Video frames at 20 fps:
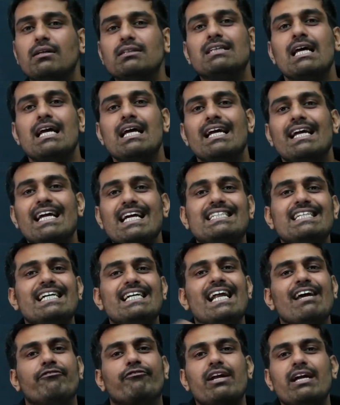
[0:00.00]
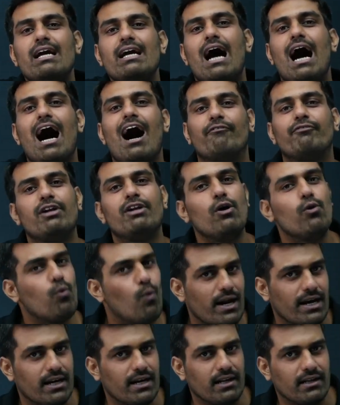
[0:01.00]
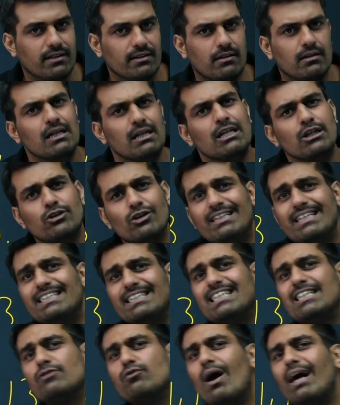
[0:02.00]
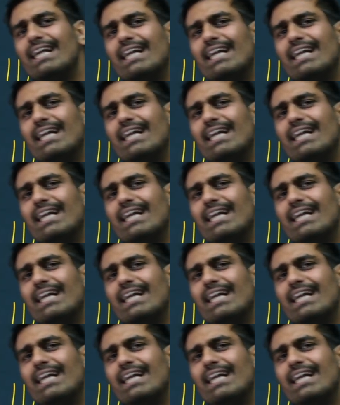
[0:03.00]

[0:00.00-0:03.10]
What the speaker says: each and every after one another. So this is what is